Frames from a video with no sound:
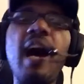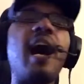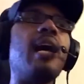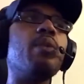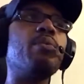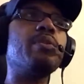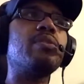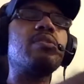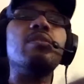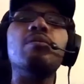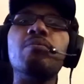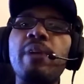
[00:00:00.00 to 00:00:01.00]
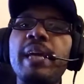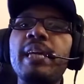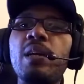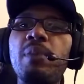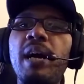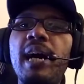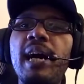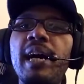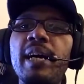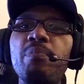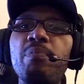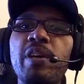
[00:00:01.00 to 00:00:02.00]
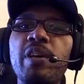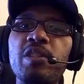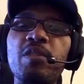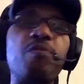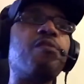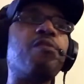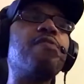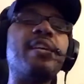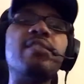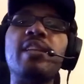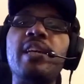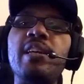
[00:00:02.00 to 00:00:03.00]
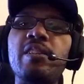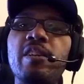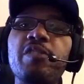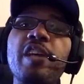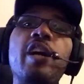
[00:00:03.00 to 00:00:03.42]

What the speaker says: I would still rank him high because of the things that he does that